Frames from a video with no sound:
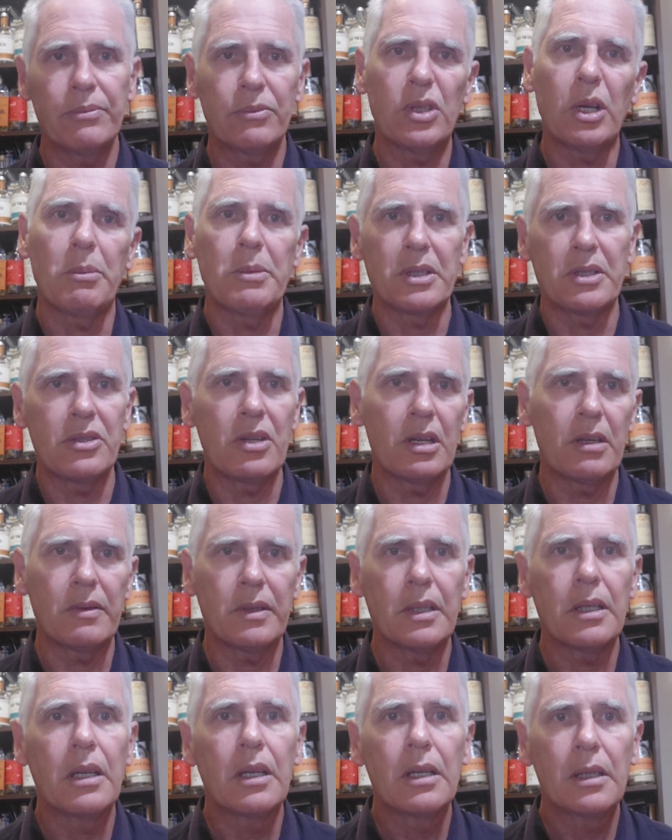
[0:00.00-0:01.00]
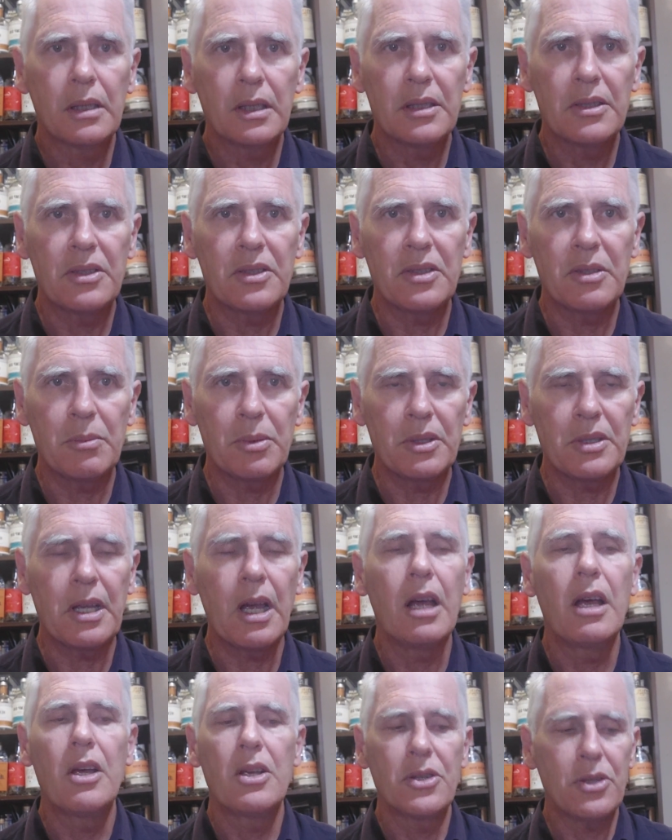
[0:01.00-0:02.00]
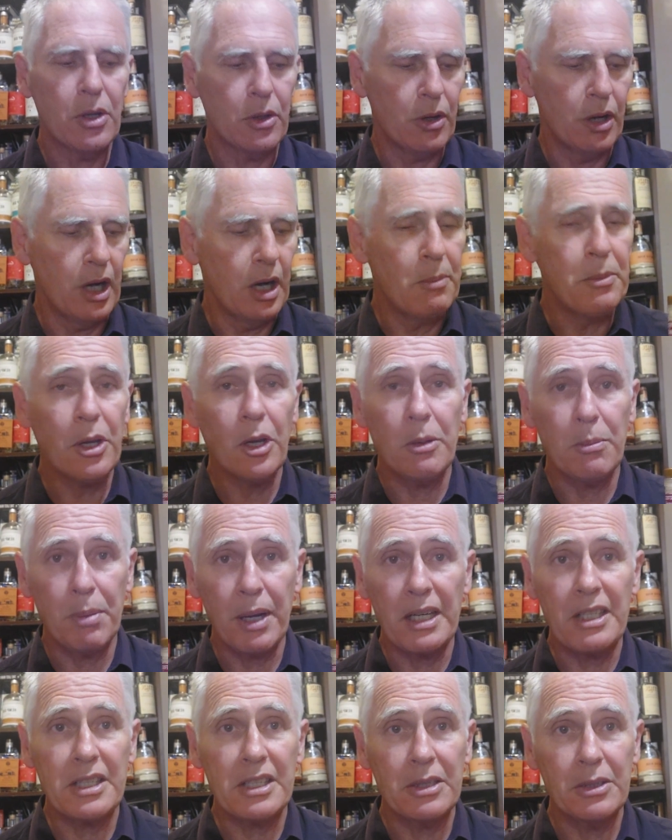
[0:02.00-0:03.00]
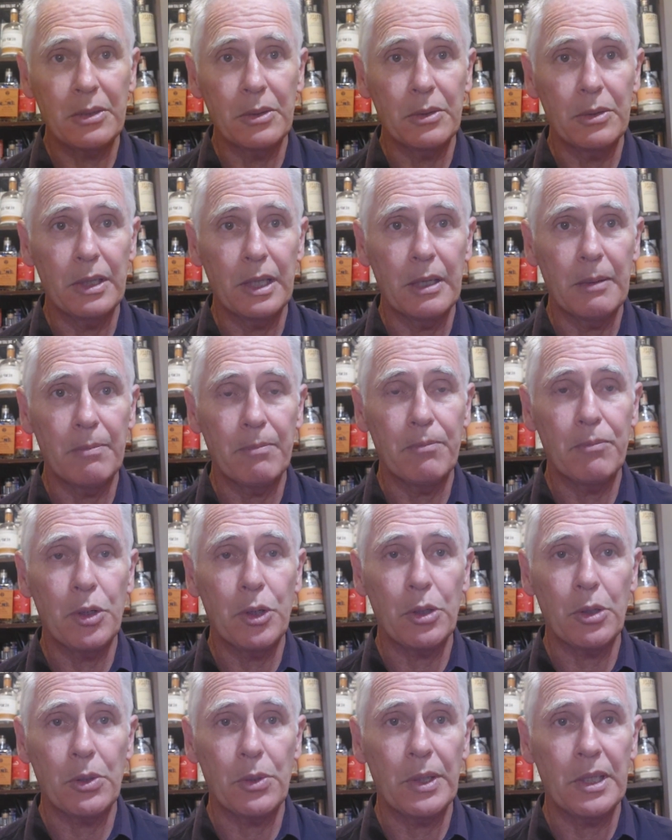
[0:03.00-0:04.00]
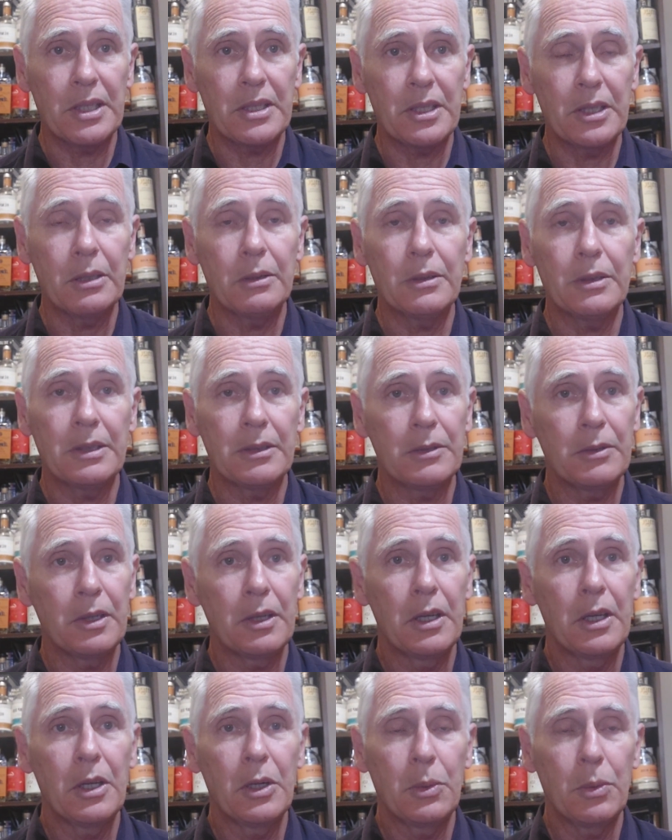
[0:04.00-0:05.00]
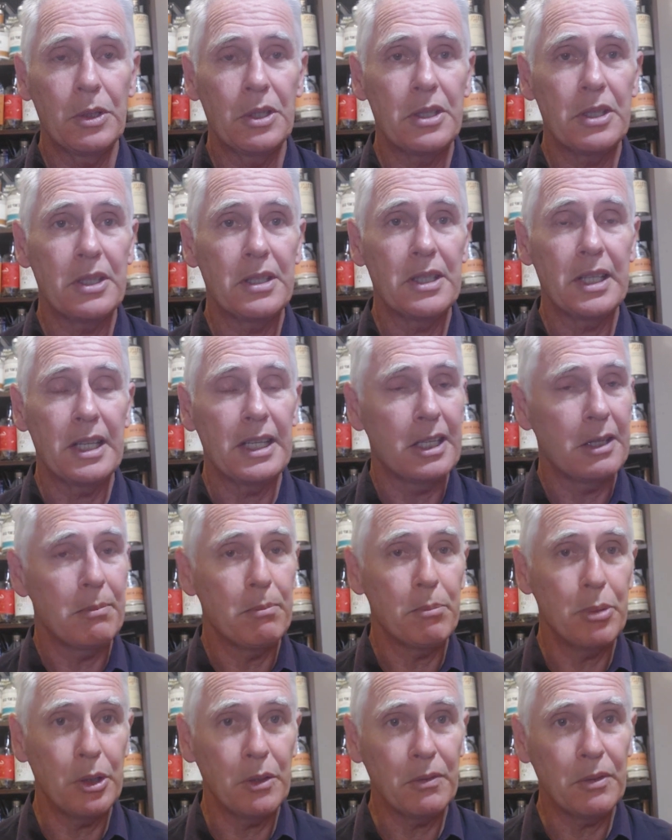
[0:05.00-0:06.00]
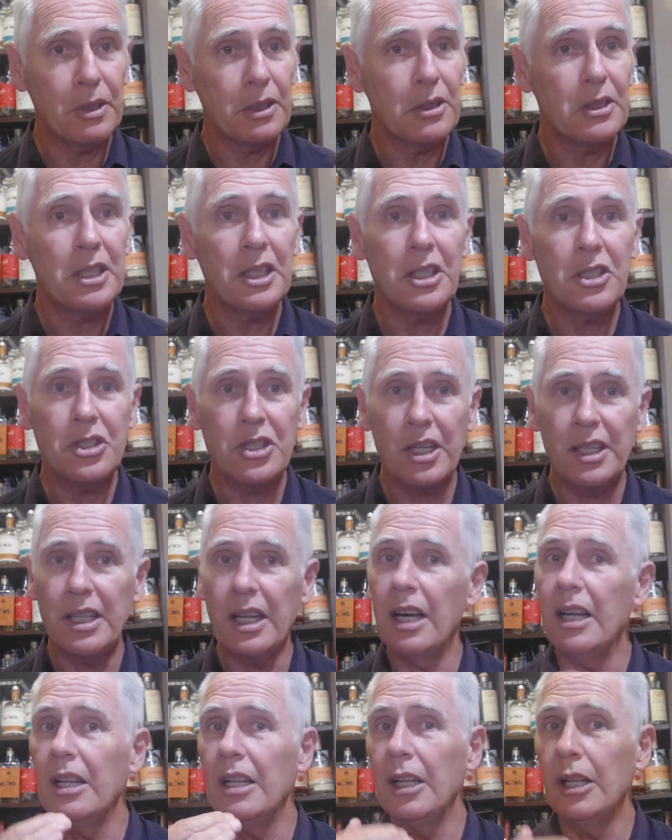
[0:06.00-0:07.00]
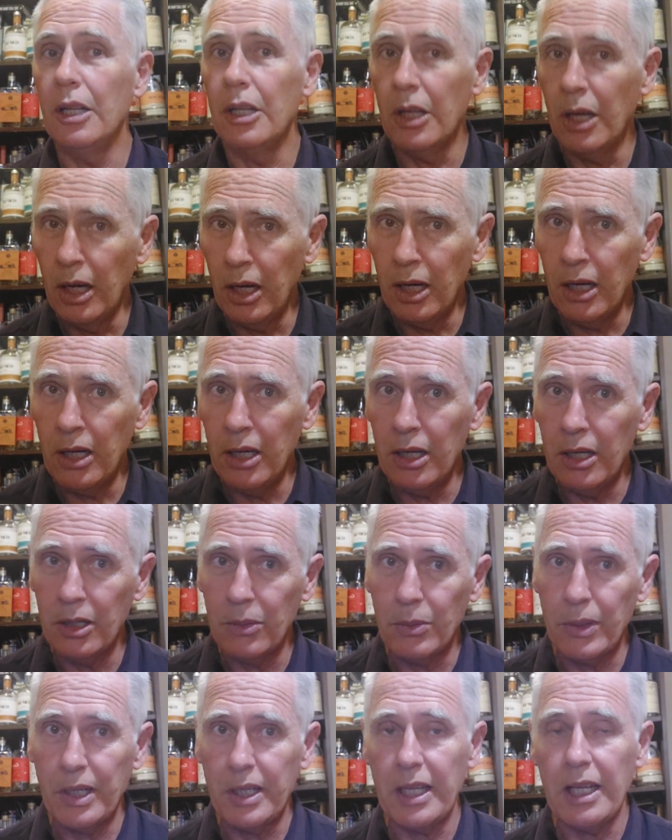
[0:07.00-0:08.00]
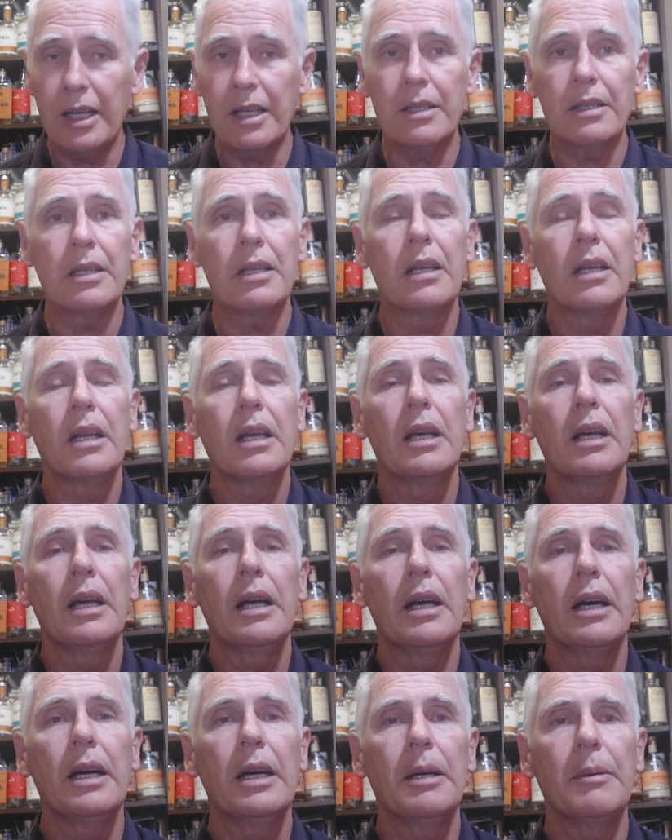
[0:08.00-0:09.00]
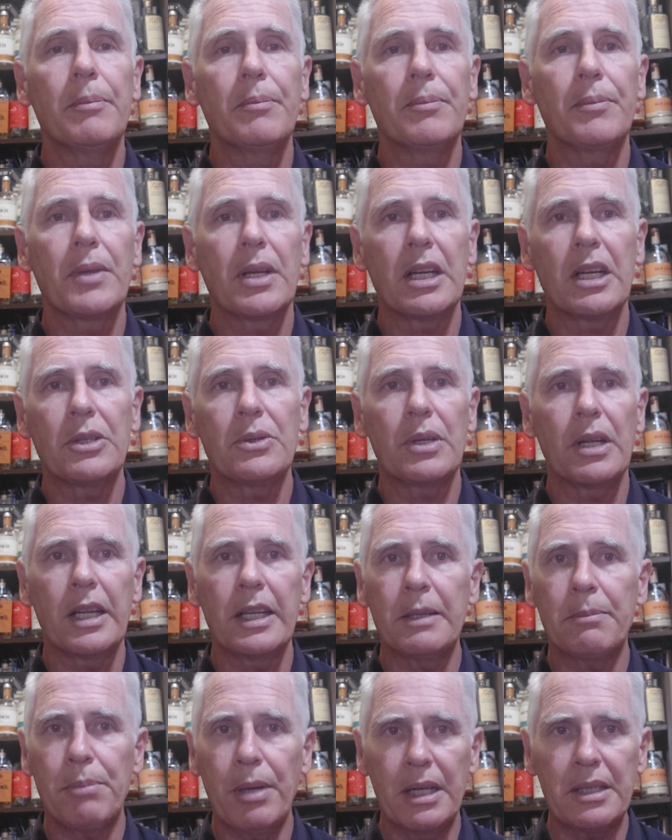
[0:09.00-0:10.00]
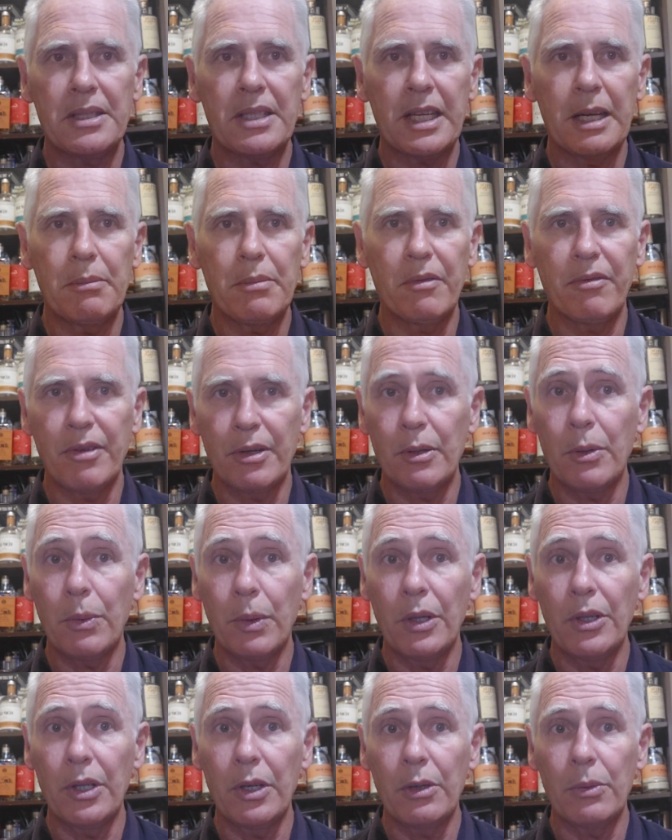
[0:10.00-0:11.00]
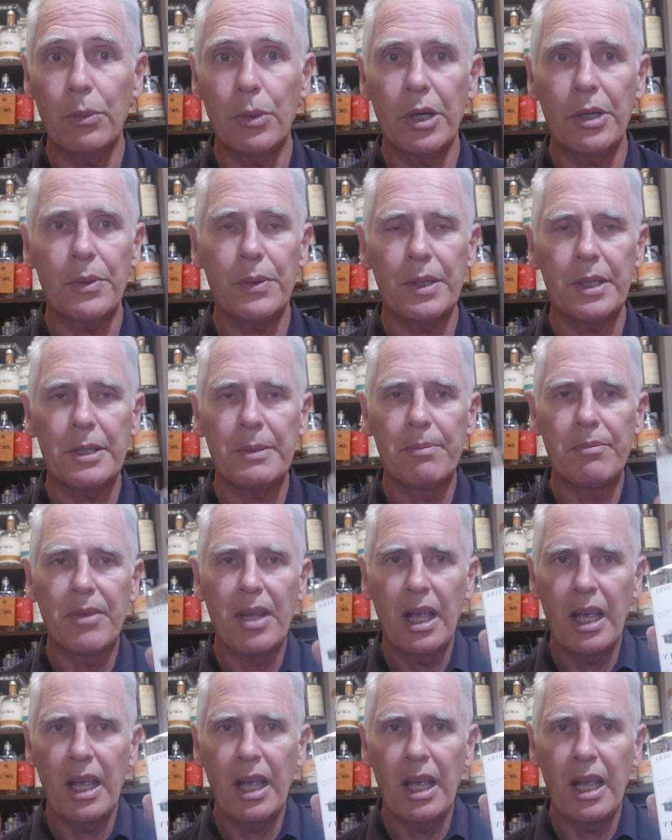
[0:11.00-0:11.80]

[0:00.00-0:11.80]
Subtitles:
Simon's Geneva. It's as simple as that. So I'm going back to Hurdle Creek still, which is in a beautiful little tin shed a long way down a country lane past a couple of very well-known wineries.